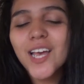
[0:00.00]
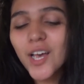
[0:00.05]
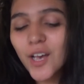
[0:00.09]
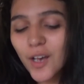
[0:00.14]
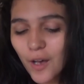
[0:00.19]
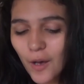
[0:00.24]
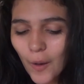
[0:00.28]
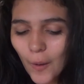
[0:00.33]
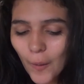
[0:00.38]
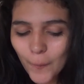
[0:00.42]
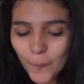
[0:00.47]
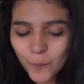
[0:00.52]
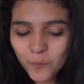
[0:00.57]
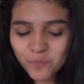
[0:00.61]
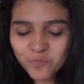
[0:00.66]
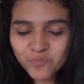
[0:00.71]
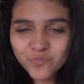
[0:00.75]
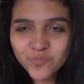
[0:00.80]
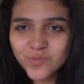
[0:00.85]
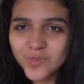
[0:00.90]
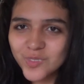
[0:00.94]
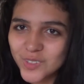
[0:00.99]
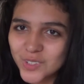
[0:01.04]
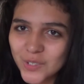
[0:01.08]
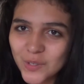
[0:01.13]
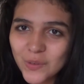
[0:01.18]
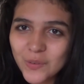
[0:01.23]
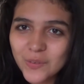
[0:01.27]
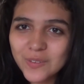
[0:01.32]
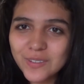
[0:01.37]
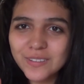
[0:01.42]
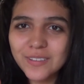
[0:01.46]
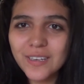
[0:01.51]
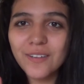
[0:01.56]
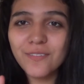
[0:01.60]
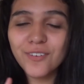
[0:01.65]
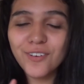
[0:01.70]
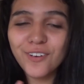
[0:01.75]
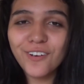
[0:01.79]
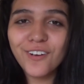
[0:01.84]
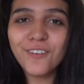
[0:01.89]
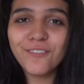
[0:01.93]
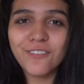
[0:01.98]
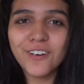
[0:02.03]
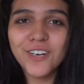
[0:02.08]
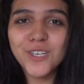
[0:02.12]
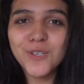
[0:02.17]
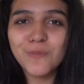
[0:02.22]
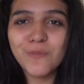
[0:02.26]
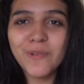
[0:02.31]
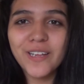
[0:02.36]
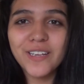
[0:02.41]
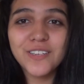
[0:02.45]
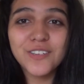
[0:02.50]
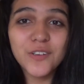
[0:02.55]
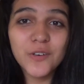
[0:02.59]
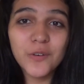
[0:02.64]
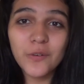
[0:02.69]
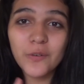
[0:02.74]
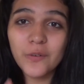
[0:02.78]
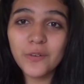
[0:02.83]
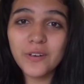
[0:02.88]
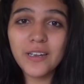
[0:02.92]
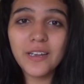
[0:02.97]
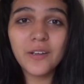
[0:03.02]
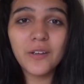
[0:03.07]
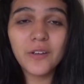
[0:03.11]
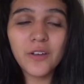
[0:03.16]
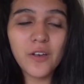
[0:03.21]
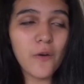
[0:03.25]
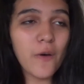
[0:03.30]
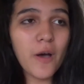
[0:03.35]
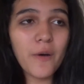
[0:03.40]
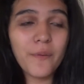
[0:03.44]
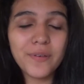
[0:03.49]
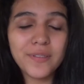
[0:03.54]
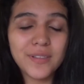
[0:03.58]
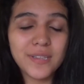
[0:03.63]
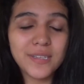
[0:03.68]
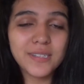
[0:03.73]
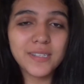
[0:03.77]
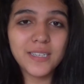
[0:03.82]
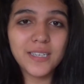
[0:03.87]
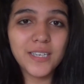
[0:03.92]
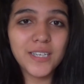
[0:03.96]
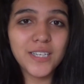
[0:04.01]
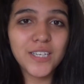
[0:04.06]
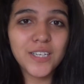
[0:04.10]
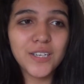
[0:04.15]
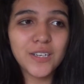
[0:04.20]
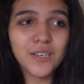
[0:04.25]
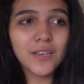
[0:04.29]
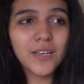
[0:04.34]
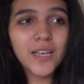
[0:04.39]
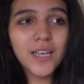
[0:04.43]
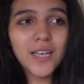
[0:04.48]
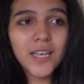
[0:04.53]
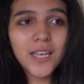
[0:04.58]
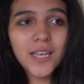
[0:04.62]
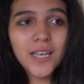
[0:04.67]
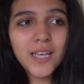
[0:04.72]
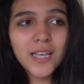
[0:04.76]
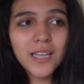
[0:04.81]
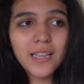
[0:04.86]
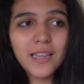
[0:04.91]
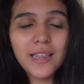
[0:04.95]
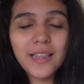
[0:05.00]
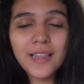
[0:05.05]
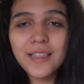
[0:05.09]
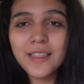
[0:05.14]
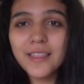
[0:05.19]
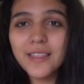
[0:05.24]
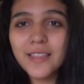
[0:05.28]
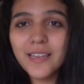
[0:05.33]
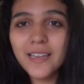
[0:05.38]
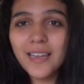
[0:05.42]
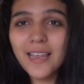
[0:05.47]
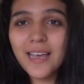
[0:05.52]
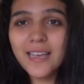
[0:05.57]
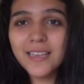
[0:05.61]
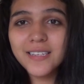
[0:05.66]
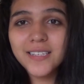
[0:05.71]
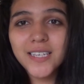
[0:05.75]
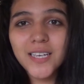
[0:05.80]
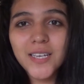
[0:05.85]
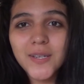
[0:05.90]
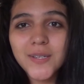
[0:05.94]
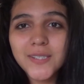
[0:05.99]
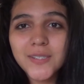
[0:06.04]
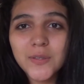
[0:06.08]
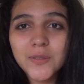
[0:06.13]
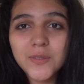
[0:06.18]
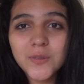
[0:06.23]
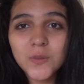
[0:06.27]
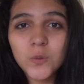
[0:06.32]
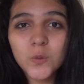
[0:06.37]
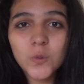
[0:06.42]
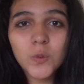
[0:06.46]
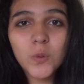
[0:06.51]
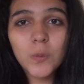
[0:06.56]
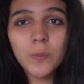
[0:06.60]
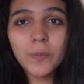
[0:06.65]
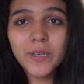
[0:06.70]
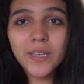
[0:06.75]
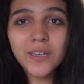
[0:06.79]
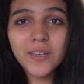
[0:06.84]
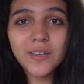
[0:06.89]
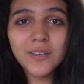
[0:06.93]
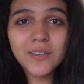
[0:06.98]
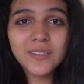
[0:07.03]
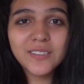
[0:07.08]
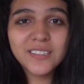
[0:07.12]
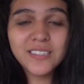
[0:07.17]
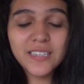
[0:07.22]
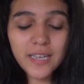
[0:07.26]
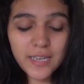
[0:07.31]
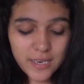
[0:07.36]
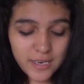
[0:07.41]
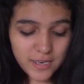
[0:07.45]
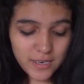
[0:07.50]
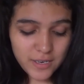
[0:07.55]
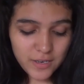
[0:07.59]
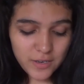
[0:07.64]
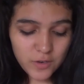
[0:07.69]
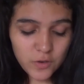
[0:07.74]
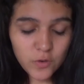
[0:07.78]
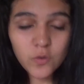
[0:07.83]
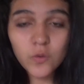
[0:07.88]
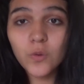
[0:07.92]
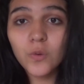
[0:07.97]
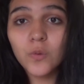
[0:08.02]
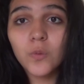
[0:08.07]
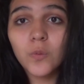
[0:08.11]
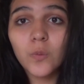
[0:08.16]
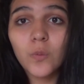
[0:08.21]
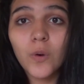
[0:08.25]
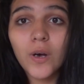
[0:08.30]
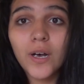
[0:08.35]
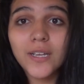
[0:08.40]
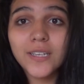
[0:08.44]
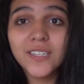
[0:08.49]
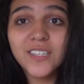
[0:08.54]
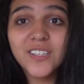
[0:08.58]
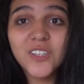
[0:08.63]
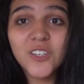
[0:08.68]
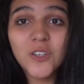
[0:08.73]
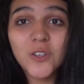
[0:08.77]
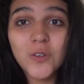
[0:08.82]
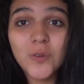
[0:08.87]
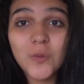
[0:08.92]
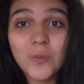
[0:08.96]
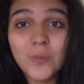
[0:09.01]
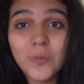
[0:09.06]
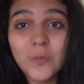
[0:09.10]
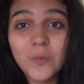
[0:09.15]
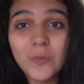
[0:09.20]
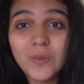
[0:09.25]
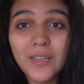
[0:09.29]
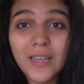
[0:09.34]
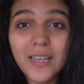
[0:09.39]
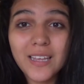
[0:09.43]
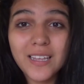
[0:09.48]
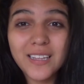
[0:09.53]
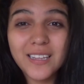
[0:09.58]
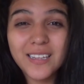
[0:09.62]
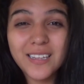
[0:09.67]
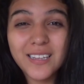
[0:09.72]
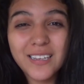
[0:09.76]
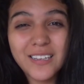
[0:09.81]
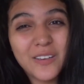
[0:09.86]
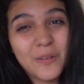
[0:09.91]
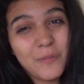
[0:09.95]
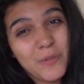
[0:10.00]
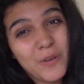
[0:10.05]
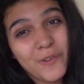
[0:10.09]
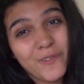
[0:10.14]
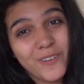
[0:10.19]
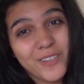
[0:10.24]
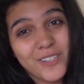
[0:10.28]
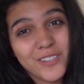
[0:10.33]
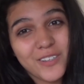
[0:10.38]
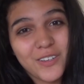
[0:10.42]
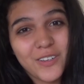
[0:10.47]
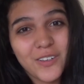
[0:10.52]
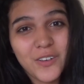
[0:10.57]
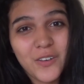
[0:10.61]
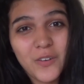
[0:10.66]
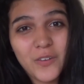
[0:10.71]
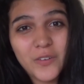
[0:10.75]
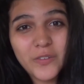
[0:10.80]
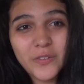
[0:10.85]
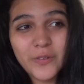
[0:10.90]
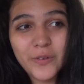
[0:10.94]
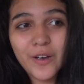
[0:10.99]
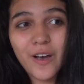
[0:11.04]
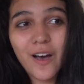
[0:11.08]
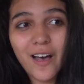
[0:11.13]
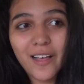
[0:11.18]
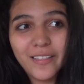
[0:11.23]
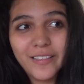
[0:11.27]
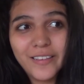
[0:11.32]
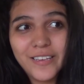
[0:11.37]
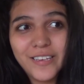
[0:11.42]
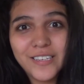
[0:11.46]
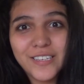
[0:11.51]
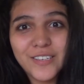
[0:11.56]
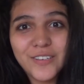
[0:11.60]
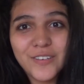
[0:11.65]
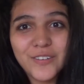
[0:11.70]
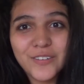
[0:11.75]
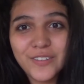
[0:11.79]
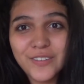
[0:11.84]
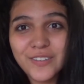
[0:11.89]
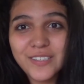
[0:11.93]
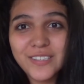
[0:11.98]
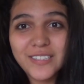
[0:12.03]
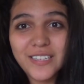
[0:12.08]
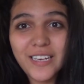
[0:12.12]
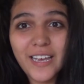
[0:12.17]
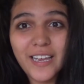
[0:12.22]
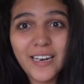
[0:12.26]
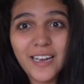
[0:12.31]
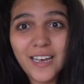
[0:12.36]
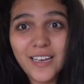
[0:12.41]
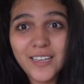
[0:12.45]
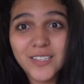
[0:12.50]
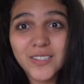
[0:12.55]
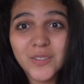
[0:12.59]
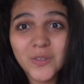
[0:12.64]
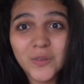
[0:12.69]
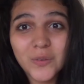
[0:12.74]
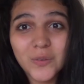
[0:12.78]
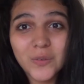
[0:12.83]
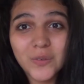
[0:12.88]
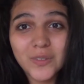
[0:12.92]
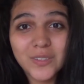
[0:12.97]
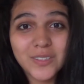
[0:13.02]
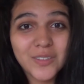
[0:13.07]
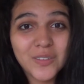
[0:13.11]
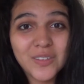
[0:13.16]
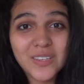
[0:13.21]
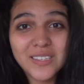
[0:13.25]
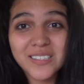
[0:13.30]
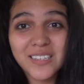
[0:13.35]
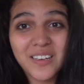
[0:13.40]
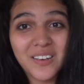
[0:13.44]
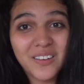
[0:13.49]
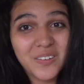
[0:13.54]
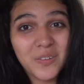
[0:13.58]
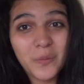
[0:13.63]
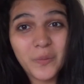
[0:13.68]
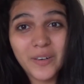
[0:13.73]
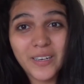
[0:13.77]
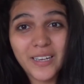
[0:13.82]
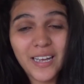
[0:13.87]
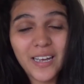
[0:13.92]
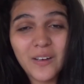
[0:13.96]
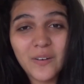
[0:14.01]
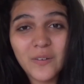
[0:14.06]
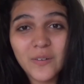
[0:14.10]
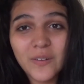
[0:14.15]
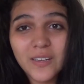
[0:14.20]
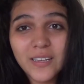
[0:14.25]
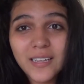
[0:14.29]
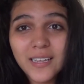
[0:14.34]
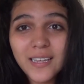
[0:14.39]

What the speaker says: don't, if you're a freshman, don't go out with a senior in the last days of school, because then you don't want to, like, your boyfriend's gonna go to college and you're gonna stay in high school, so it's not gonna work out.